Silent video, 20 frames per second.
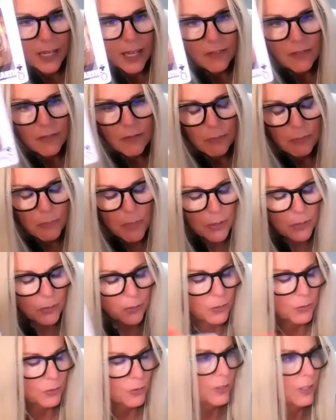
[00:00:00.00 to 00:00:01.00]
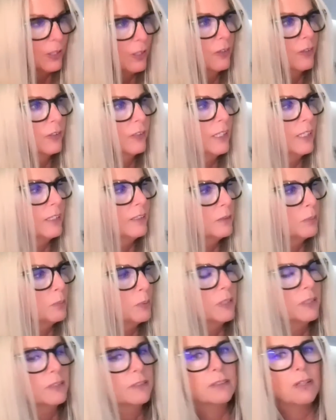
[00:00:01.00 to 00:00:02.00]
have Mother Earth there. That's
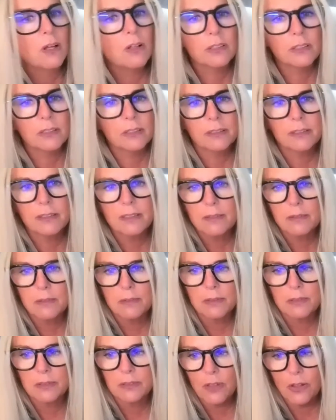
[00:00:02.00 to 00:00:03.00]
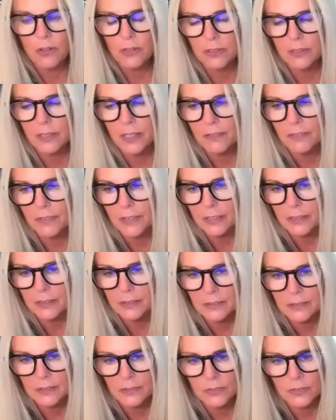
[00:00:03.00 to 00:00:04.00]
pretty solid
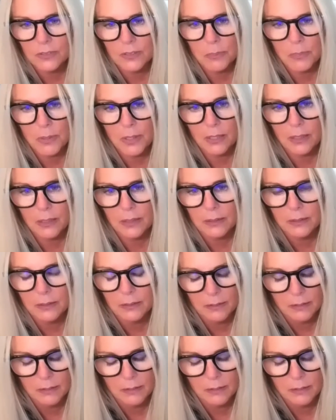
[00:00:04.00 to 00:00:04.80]
evidence of something.